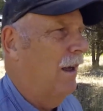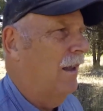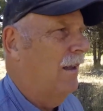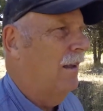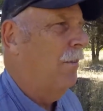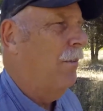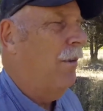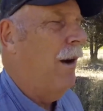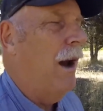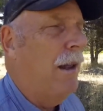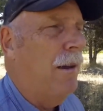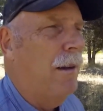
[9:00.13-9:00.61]

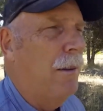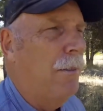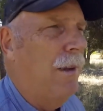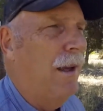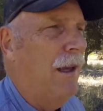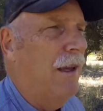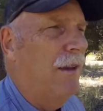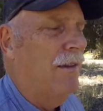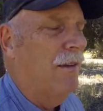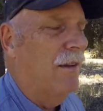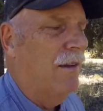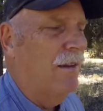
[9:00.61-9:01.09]
The problem
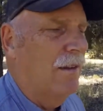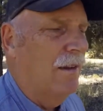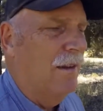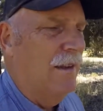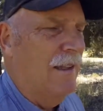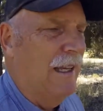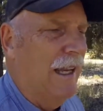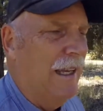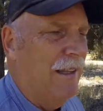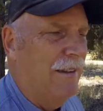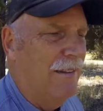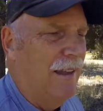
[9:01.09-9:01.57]
is
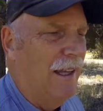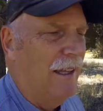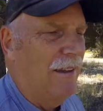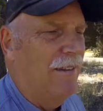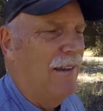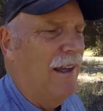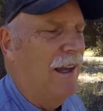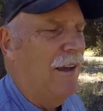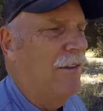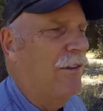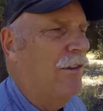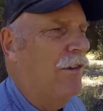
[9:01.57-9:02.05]
yes, that
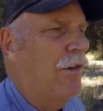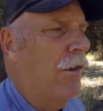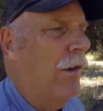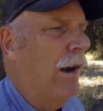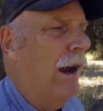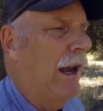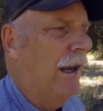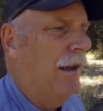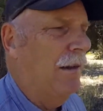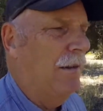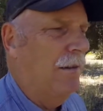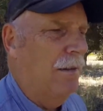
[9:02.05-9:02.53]
sounds
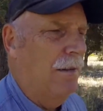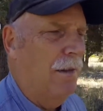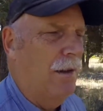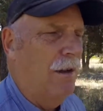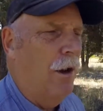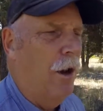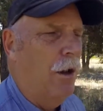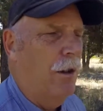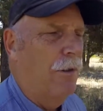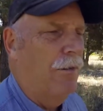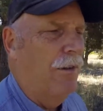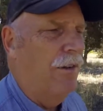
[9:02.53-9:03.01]
great, and
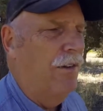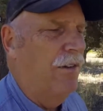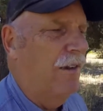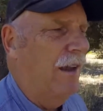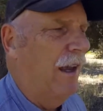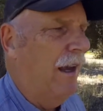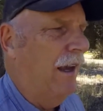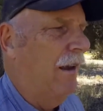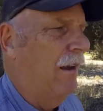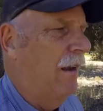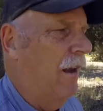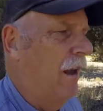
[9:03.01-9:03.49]
all of us
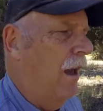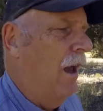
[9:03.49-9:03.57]
say,